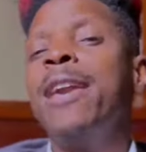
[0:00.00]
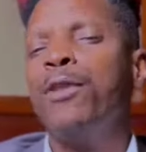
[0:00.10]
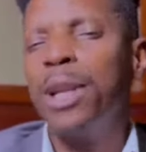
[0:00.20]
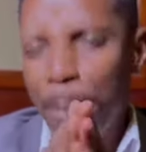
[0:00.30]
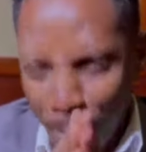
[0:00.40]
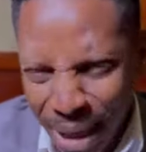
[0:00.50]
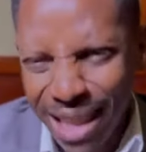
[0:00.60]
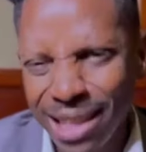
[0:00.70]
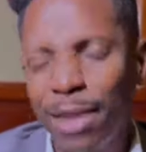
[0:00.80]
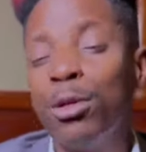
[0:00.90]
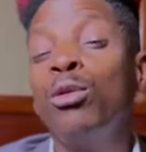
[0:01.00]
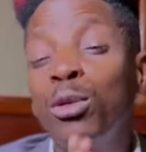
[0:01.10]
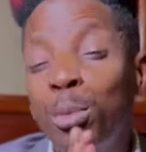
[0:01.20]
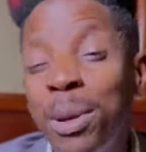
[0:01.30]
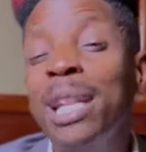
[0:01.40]
If you're a parent and you've
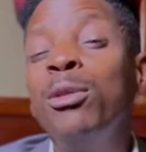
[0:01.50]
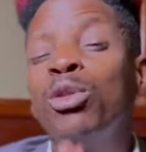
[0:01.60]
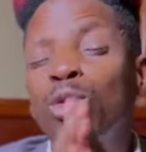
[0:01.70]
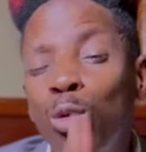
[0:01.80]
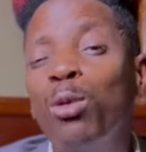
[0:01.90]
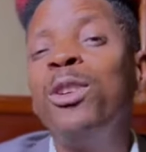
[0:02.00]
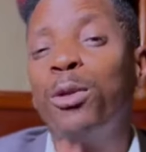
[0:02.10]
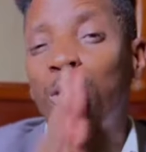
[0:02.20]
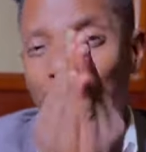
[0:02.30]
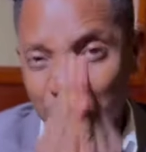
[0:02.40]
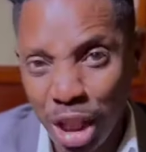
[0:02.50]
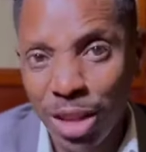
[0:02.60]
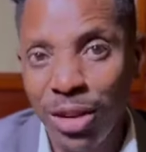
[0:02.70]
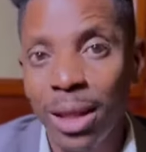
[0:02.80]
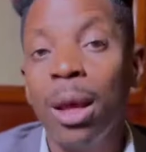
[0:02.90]
not paid your school fees for your
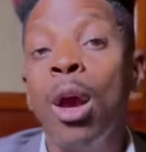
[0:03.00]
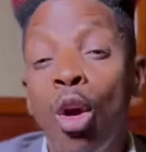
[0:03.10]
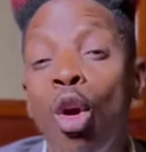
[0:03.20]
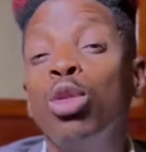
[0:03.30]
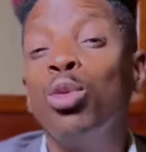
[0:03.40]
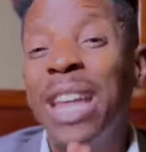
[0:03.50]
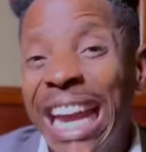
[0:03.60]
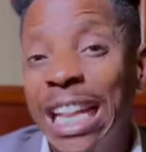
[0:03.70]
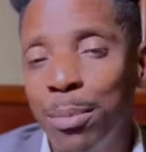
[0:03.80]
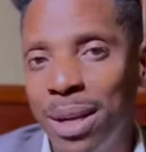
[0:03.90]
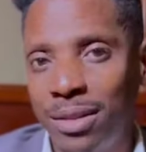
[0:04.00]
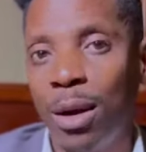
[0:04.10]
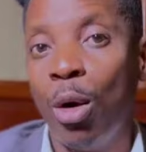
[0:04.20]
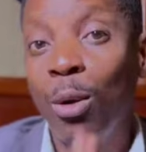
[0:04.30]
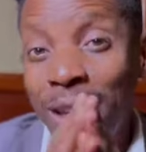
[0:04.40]
children, go to the
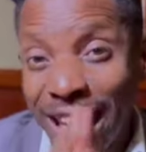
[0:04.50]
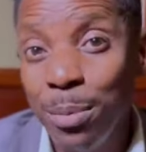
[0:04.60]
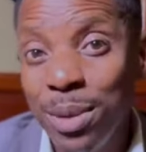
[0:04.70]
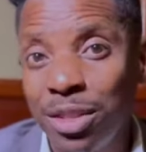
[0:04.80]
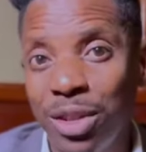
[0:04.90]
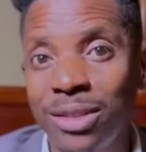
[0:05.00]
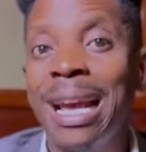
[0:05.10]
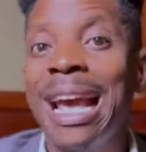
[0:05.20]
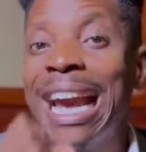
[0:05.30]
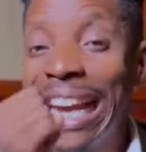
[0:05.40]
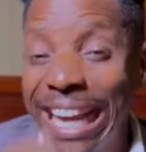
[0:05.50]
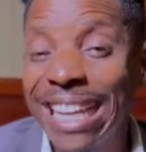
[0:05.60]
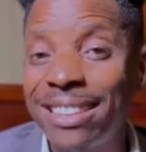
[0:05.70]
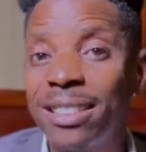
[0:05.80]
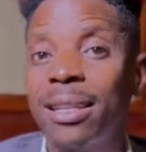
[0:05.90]
headmaster or the headmistress.
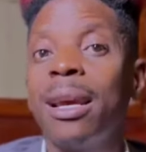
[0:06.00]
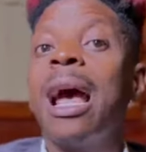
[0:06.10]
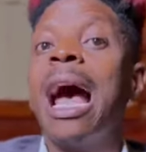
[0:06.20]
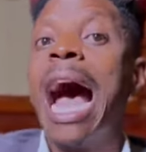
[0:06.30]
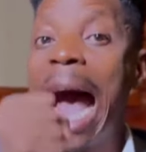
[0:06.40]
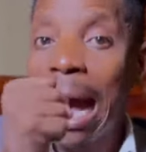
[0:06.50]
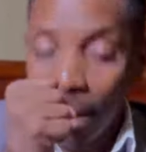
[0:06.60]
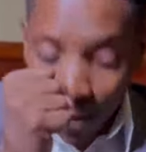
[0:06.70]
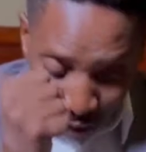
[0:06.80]
Get a